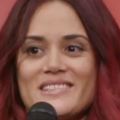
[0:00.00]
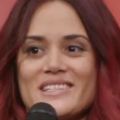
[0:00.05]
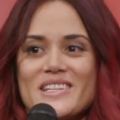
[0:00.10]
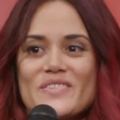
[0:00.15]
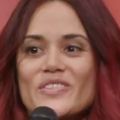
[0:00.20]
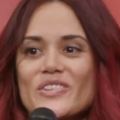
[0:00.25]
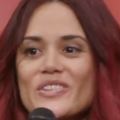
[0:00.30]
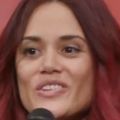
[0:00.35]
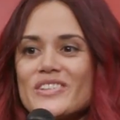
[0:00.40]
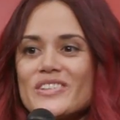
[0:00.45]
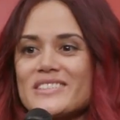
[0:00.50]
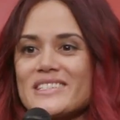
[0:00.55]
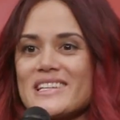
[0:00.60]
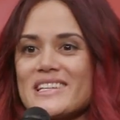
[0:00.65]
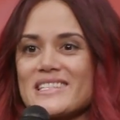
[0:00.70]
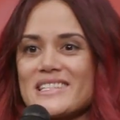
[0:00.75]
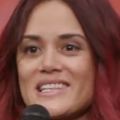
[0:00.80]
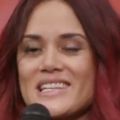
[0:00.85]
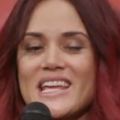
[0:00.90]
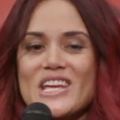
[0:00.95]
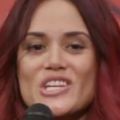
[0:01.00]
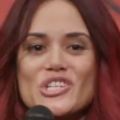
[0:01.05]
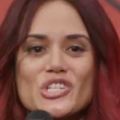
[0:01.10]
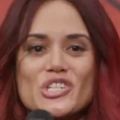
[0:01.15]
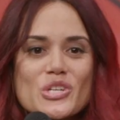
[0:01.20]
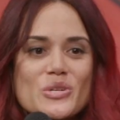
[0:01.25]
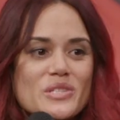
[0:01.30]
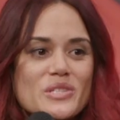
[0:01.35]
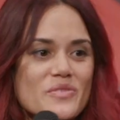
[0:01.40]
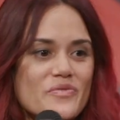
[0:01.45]
difficulties and
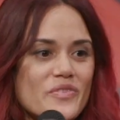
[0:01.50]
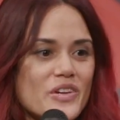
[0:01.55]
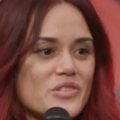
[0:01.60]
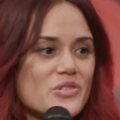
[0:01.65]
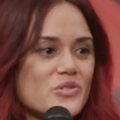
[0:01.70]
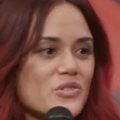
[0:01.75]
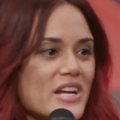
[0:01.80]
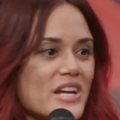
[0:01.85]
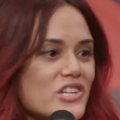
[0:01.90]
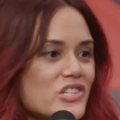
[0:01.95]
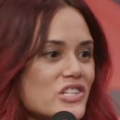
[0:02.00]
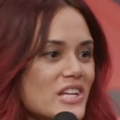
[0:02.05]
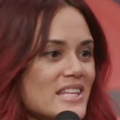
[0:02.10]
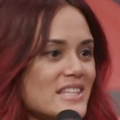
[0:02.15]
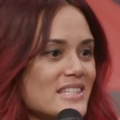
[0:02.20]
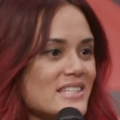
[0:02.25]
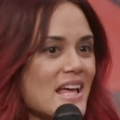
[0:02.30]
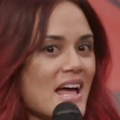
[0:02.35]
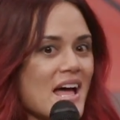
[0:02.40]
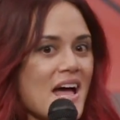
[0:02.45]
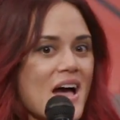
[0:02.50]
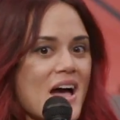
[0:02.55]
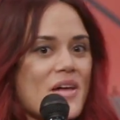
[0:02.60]
issues and frustrations,